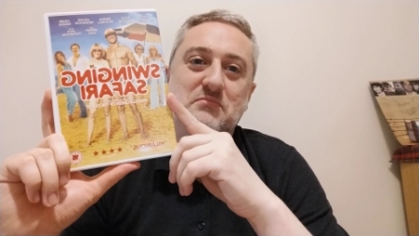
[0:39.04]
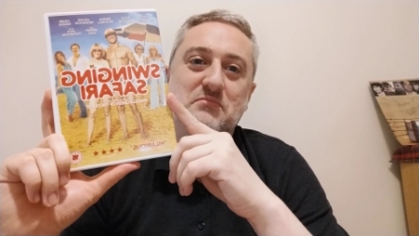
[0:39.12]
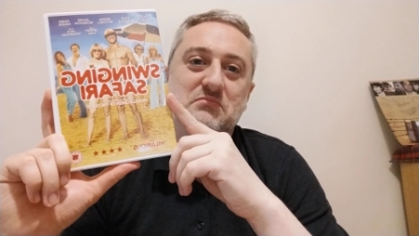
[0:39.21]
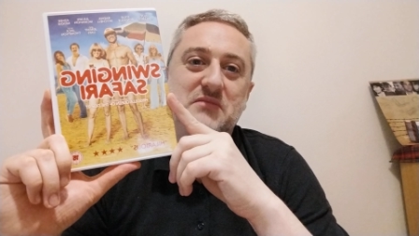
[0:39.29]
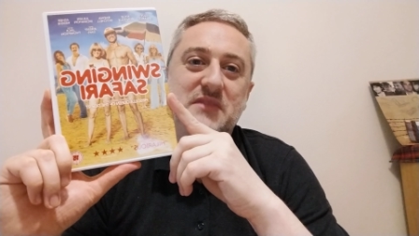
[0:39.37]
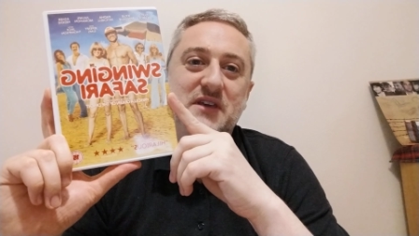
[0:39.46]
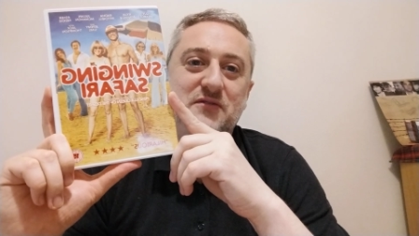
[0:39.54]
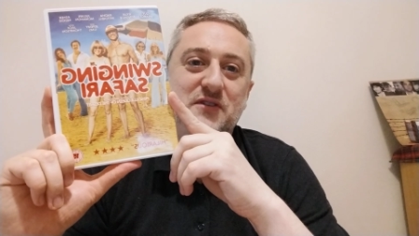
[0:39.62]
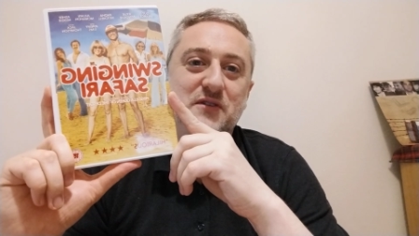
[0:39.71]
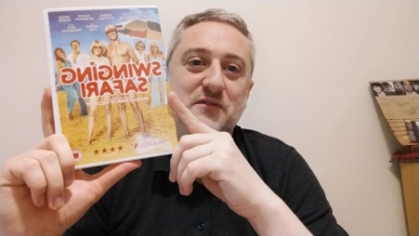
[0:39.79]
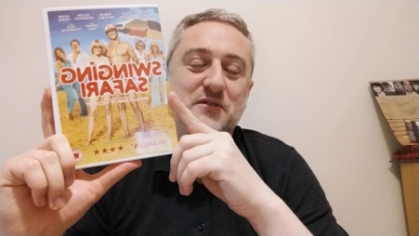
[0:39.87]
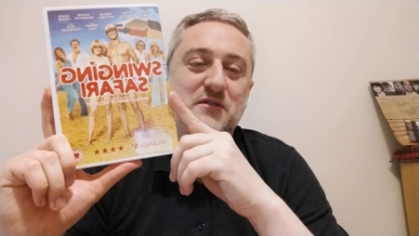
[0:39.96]
if you've
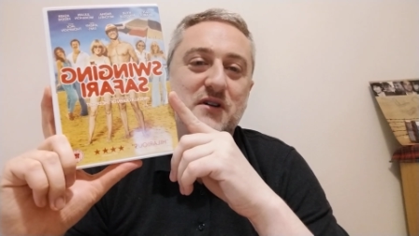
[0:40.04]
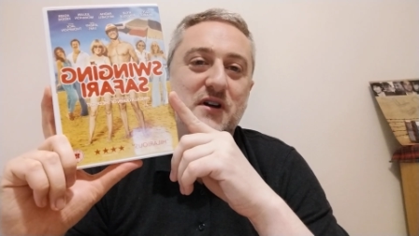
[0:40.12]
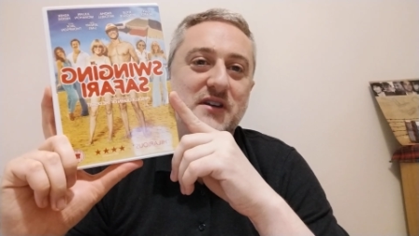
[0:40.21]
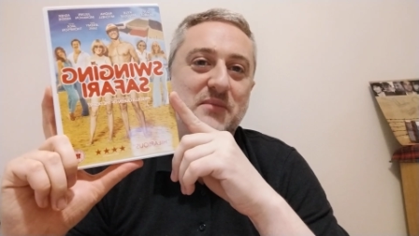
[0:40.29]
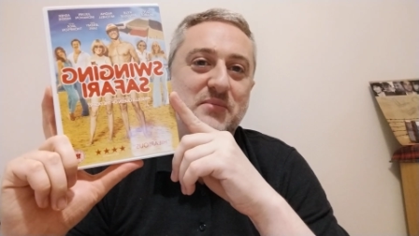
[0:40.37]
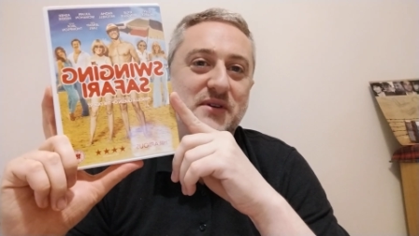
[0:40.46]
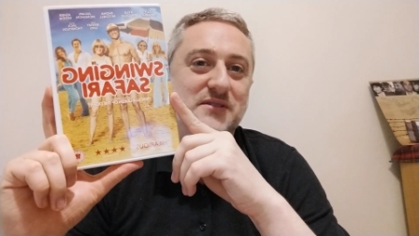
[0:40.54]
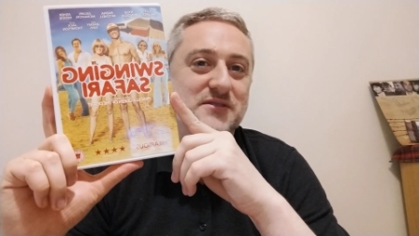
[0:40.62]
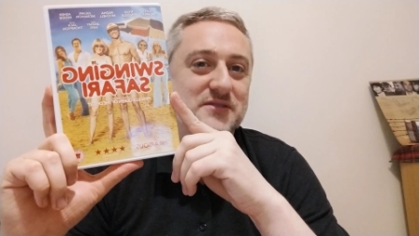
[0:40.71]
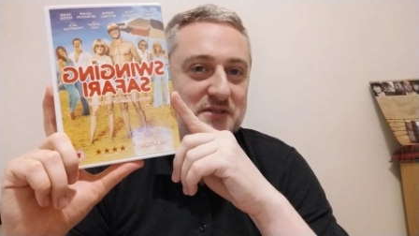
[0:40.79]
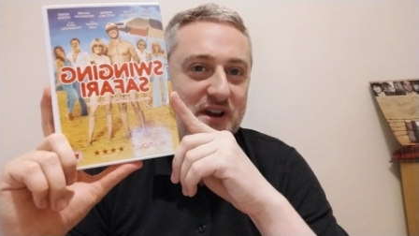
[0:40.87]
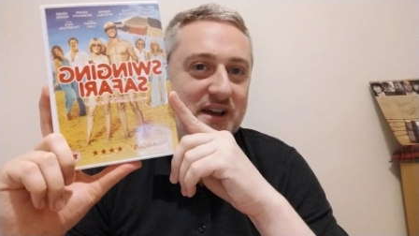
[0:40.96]
grown up in
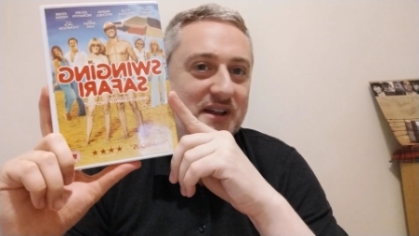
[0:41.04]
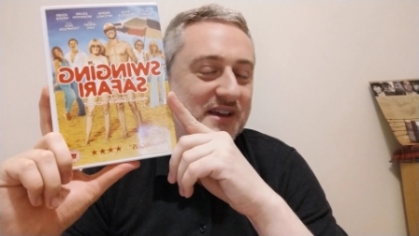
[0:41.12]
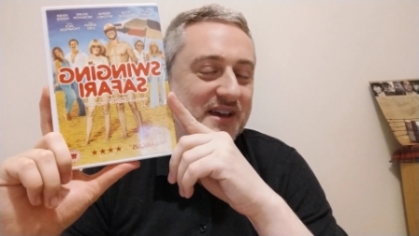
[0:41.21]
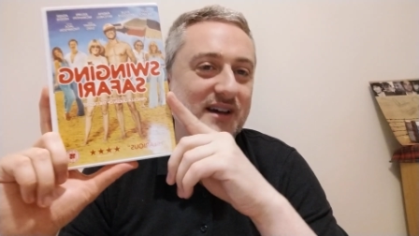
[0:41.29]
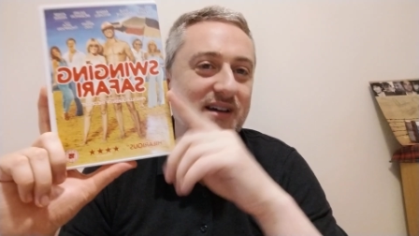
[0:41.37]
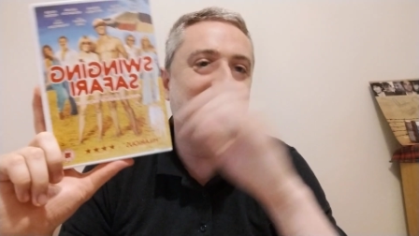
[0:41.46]
Australia